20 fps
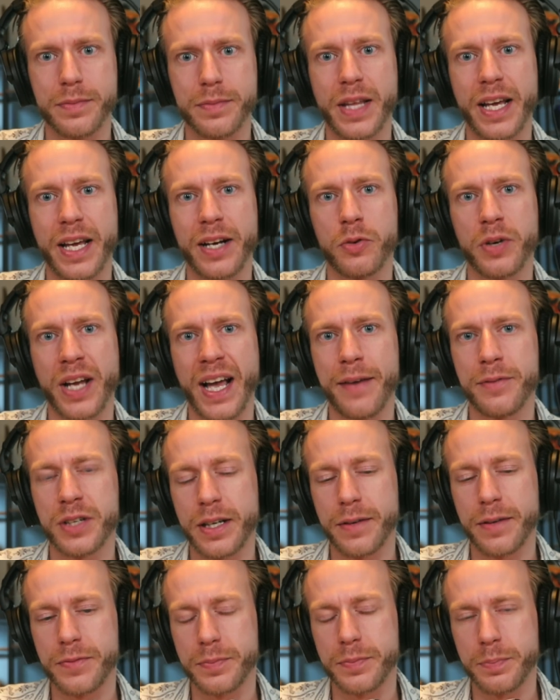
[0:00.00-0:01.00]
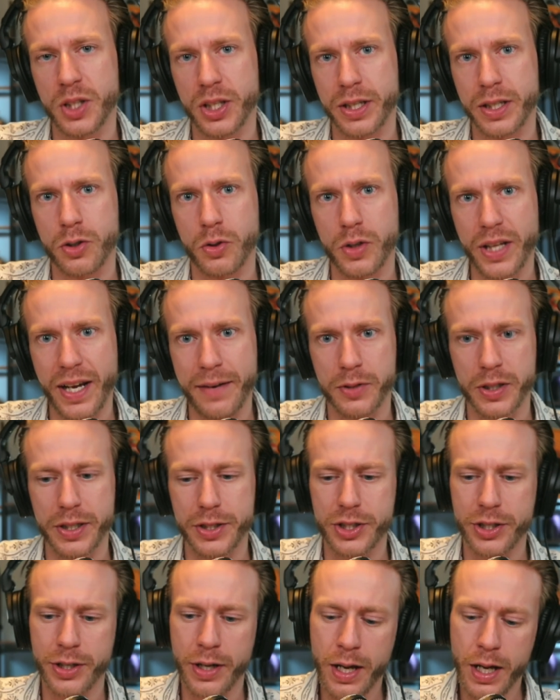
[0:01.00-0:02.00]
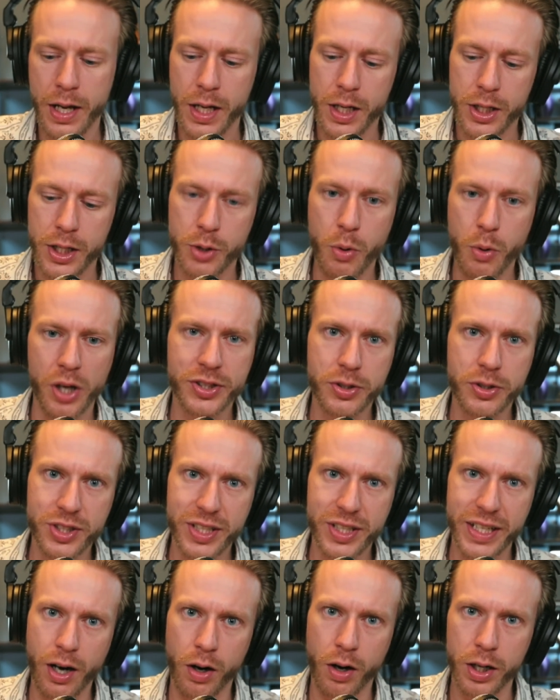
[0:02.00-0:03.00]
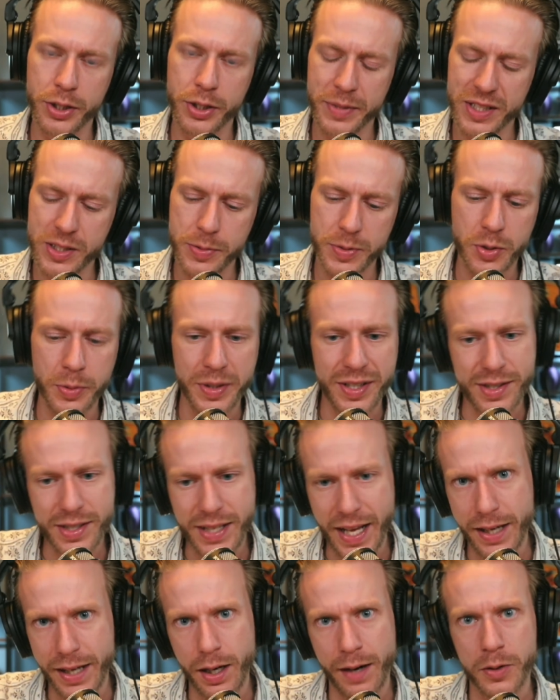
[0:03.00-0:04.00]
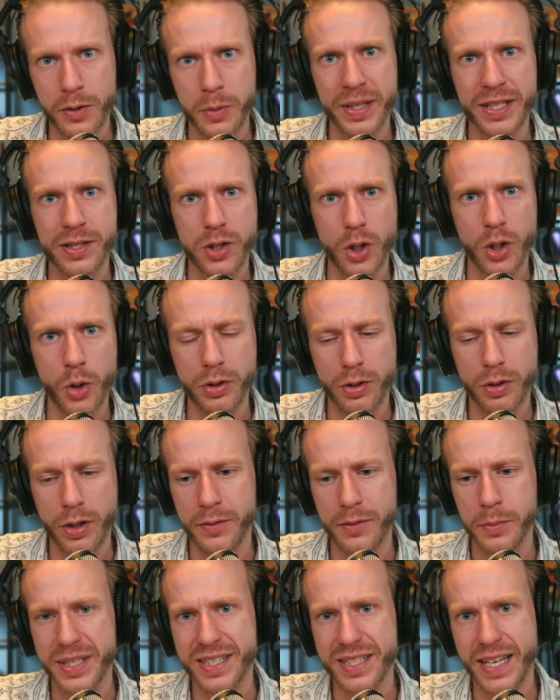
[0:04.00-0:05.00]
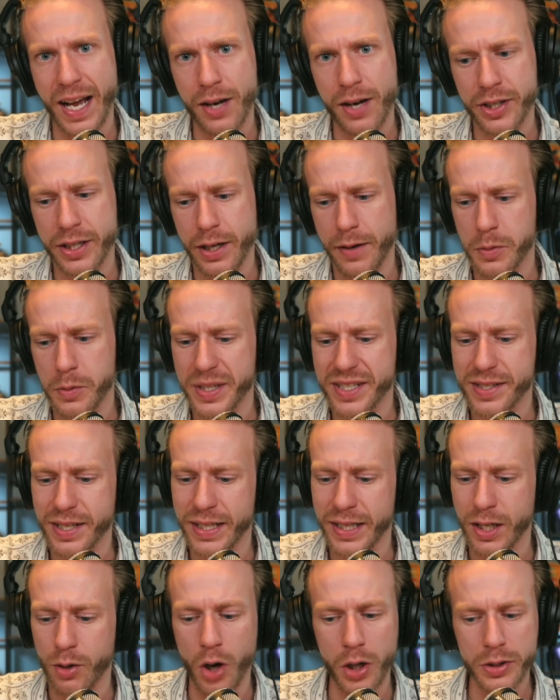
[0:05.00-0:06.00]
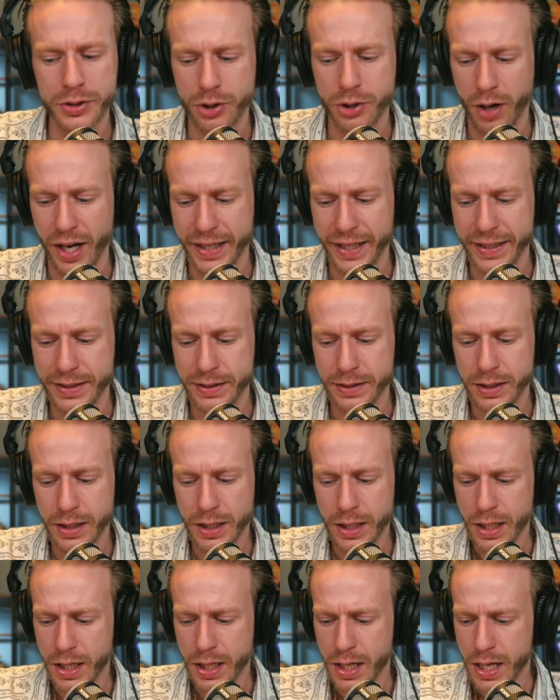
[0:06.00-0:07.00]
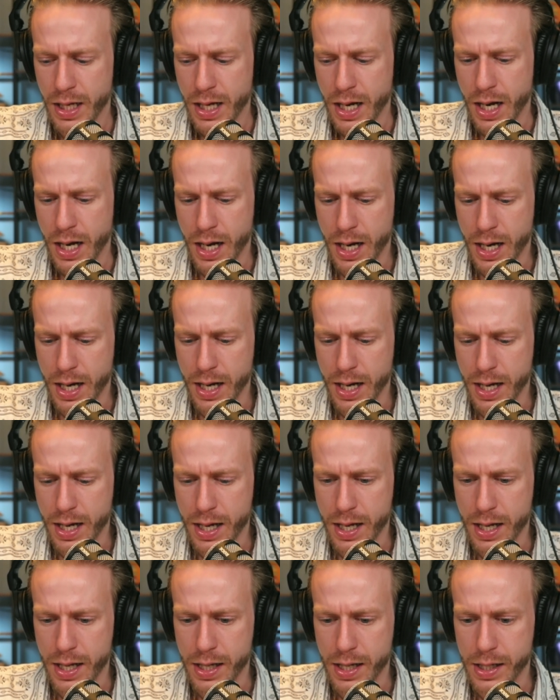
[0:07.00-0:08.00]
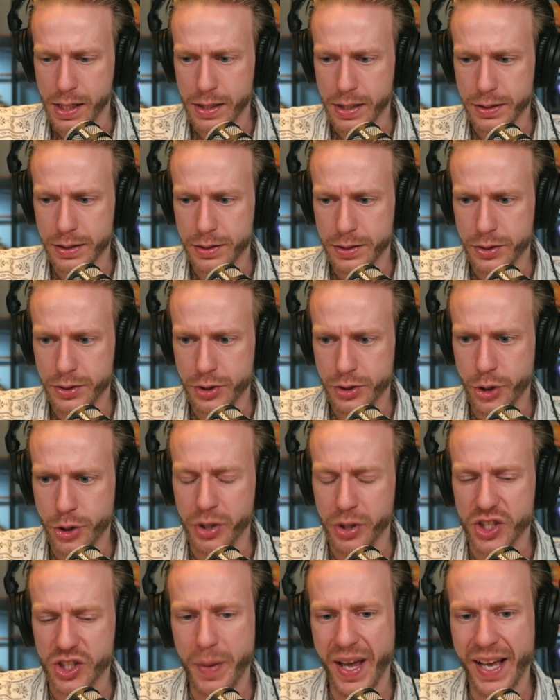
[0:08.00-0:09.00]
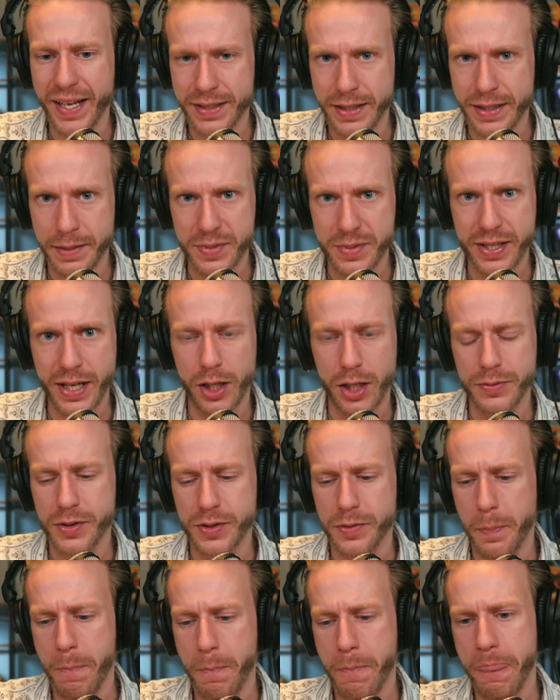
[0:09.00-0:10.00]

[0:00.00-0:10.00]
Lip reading: They don't have enough political leverage. You also see arguments between state governments, local governments, county governments, and they're all trying to expand themselves.